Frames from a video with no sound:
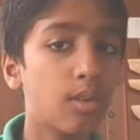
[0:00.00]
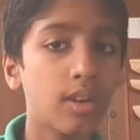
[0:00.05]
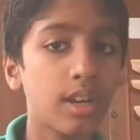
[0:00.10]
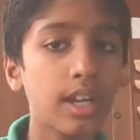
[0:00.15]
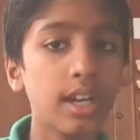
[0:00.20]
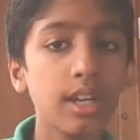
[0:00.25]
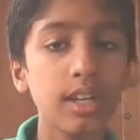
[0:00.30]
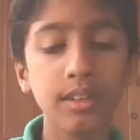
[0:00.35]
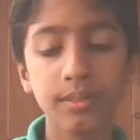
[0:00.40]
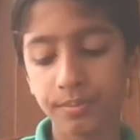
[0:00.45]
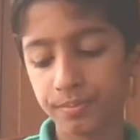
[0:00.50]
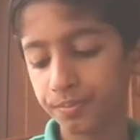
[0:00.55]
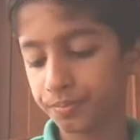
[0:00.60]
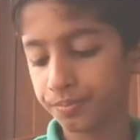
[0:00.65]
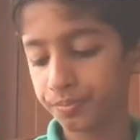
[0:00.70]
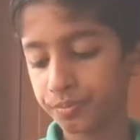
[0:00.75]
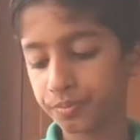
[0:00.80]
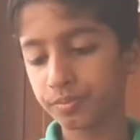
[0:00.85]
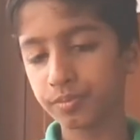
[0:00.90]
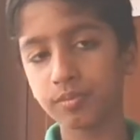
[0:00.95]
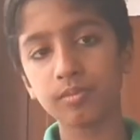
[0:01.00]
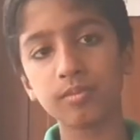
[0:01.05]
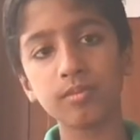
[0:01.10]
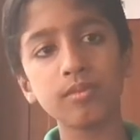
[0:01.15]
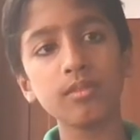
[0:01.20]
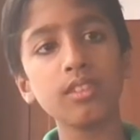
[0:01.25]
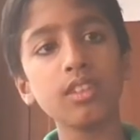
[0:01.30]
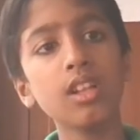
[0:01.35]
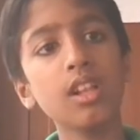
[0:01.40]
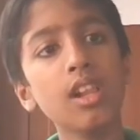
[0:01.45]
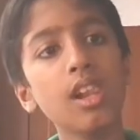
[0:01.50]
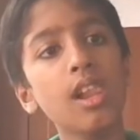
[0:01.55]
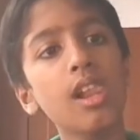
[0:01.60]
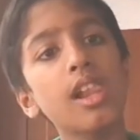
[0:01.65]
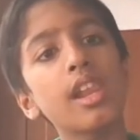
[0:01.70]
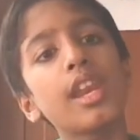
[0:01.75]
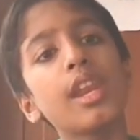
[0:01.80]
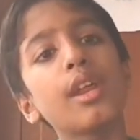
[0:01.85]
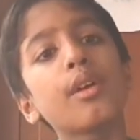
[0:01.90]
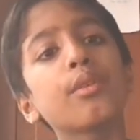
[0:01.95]
Okay,
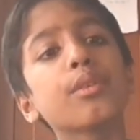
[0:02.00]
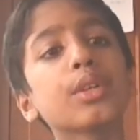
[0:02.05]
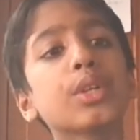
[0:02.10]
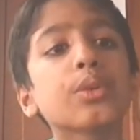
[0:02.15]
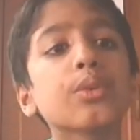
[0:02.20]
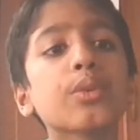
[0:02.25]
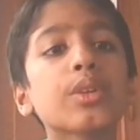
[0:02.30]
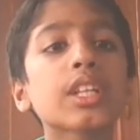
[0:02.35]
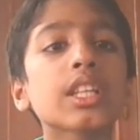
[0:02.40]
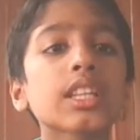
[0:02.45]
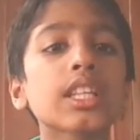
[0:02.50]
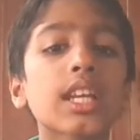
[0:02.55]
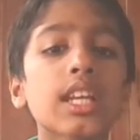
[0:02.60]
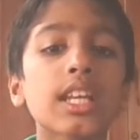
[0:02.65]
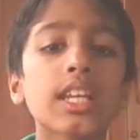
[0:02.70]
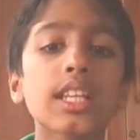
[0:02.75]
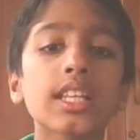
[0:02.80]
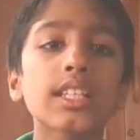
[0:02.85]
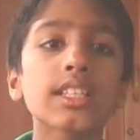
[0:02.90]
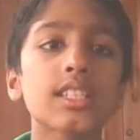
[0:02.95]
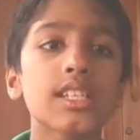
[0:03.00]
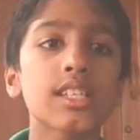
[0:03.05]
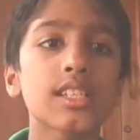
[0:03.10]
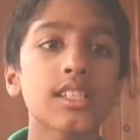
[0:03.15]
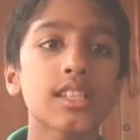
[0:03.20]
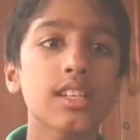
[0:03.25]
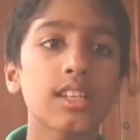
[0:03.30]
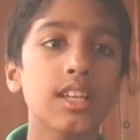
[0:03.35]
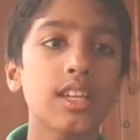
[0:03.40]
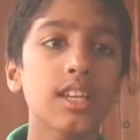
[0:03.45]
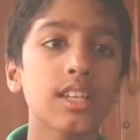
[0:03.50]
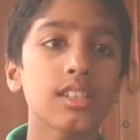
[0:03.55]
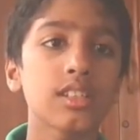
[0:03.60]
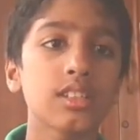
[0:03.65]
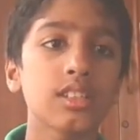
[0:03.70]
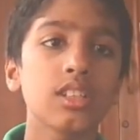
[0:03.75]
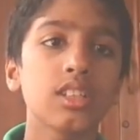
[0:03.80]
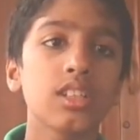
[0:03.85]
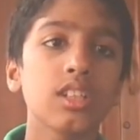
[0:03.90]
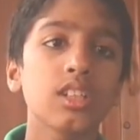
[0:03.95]
now, during the rainy season,
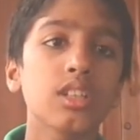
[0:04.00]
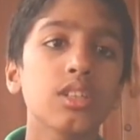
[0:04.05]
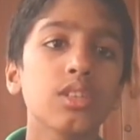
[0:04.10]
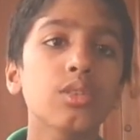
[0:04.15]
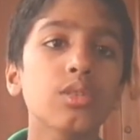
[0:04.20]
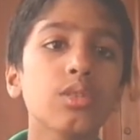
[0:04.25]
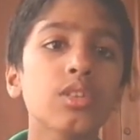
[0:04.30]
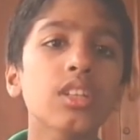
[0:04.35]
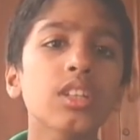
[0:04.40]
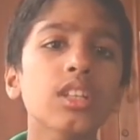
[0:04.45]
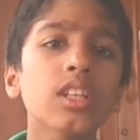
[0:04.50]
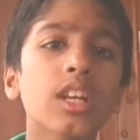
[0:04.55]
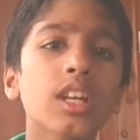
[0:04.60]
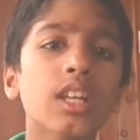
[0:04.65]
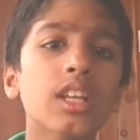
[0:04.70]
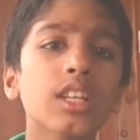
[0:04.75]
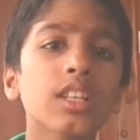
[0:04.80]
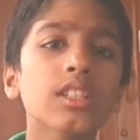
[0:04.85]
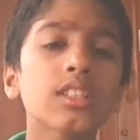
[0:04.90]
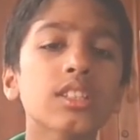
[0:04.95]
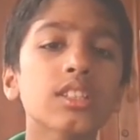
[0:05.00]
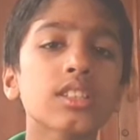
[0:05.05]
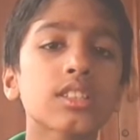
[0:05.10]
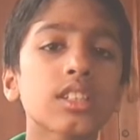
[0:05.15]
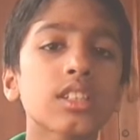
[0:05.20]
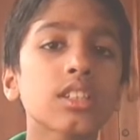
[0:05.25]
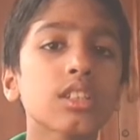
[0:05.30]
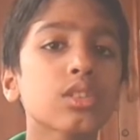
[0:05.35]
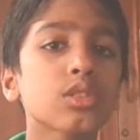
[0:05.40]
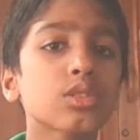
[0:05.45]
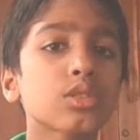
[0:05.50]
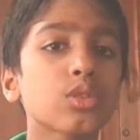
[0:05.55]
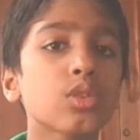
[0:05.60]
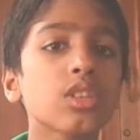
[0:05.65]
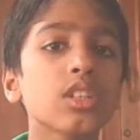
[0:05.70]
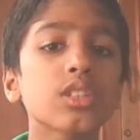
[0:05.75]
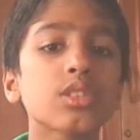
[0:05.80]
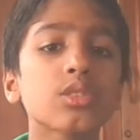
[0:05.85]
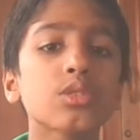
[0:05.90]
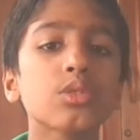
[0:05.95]
yes, during the rainy season, the
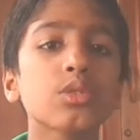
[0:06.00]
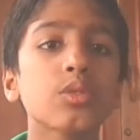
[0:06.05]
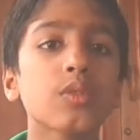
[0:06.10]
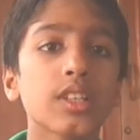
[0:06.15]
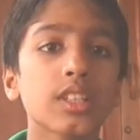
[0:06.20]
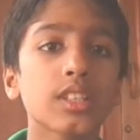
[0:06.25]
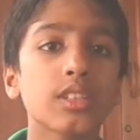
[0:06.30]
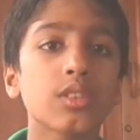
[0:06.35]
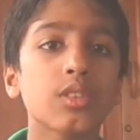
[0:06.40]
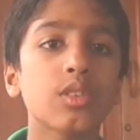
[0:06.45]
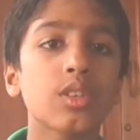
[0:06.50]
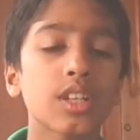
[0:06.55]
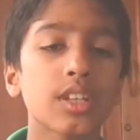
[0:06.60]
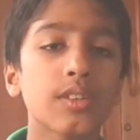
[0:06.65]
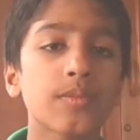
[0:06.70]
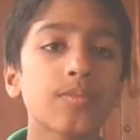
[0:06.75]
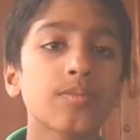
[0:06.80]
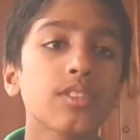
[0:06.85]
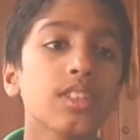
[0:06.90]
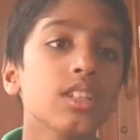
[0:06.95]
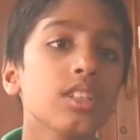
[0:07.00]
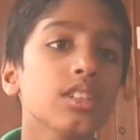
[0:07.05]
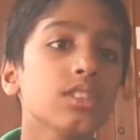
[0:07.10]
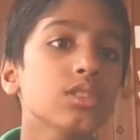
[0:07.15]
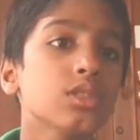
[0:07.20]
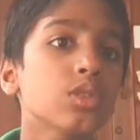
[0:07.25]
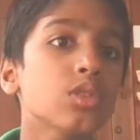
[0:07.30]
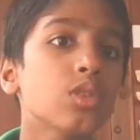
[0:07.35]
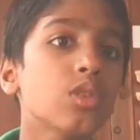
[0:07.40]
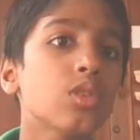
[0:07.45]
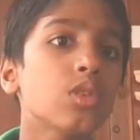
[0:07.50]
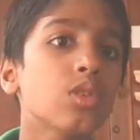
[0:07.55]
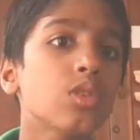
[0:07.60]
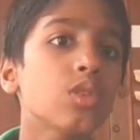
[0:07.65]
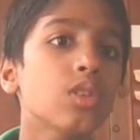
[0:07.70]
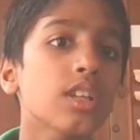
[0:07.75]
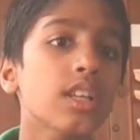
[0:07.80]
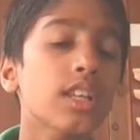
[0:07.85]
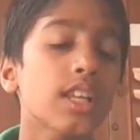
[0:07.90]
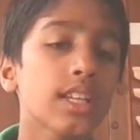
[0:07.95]
soil is too wet. Okay,
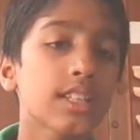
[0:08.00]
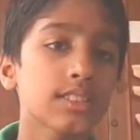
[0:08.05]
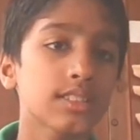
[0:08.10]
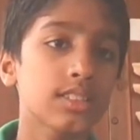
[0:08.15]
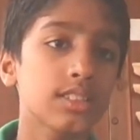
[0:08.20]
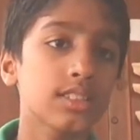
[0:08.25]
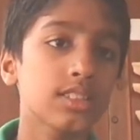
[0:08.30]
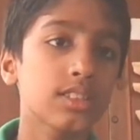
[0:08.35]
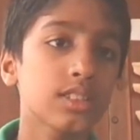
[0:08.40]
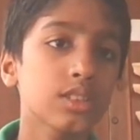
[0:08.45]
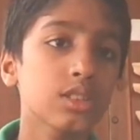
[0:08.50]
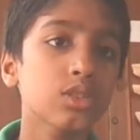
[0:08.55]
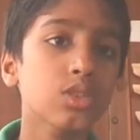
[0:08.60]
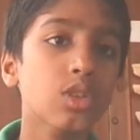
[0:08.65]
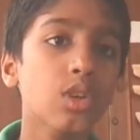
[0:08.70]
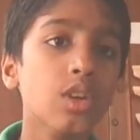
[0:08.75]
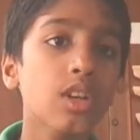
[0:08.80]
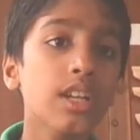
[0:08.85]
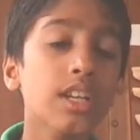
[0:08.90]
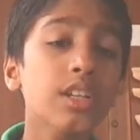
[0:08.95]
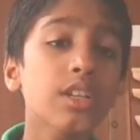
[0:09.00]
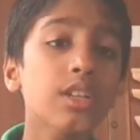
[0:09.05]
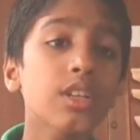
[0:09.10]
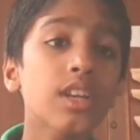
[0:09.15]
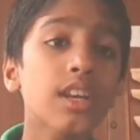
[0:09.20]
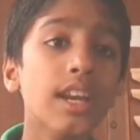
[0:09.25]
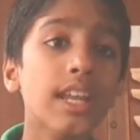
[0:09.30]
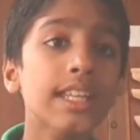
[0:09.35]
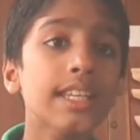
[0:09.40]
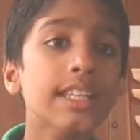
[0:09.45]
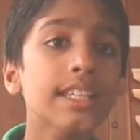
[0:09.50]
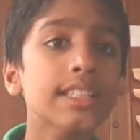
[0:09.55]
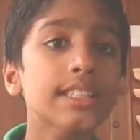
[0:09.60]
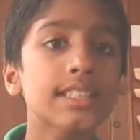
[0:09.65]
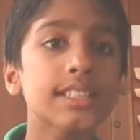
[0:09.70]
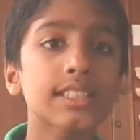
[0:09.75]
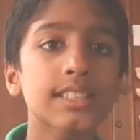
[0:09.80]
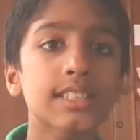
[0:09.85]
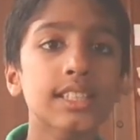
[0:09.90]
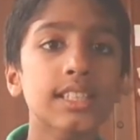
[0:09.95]
so yes, so in rainy
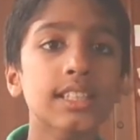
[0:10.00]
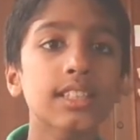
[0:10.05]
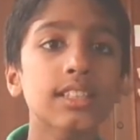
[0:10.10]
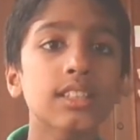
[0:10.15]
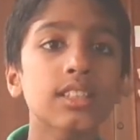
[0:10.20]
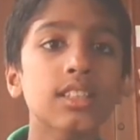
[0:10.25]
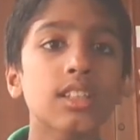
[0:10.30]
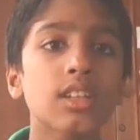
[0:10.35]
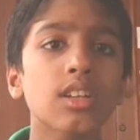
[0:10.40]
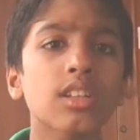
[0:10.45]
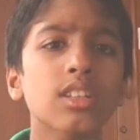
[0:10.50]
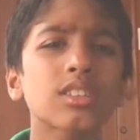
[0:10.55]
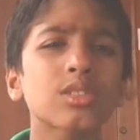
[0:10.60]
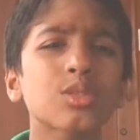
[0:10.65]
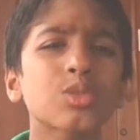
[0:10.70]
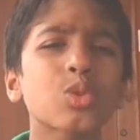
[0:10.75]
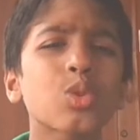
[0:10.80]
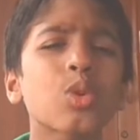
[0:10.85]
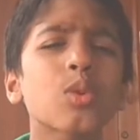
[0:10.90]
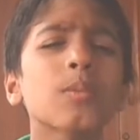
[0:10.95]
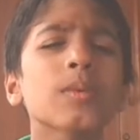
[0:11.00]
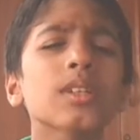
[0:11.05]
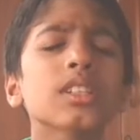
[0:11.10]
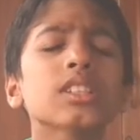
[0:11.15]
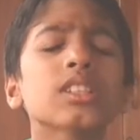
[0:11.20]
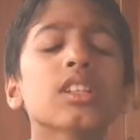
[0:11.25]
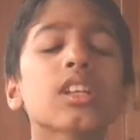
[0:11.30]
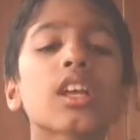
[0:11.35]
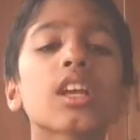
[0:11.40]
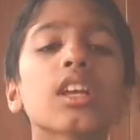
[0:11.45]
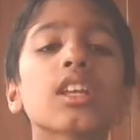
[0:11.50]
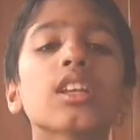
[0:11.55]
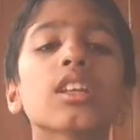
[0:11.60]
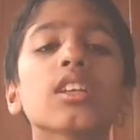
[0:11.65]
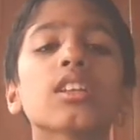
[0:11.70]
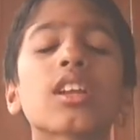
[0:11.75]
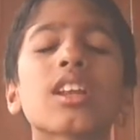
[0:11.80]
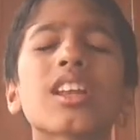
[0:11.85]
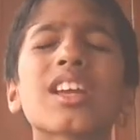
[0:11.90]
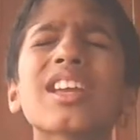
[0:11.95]
season, there so much
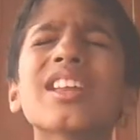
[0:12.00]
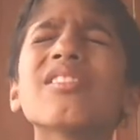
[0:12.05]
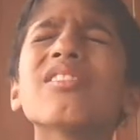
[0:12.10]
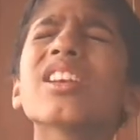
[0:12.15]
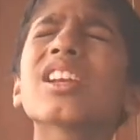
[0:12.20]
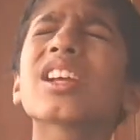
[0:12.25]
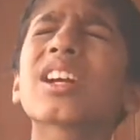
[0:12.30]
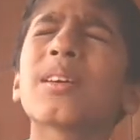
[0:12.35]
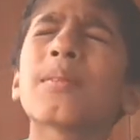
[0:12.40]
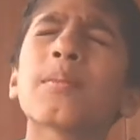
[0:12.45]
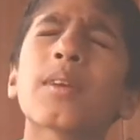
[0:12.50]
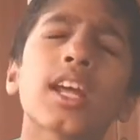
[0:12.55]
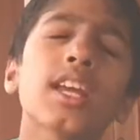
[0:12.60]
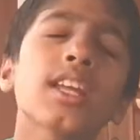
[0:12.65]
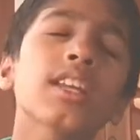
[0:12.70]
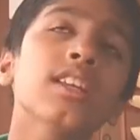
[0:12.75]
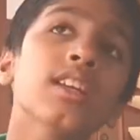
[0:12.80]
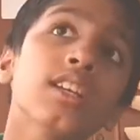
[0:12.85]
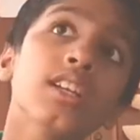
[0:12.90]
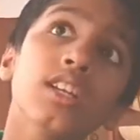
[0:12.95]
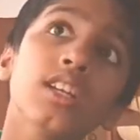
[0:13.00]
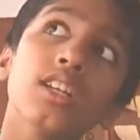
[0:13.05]
rain will come, right?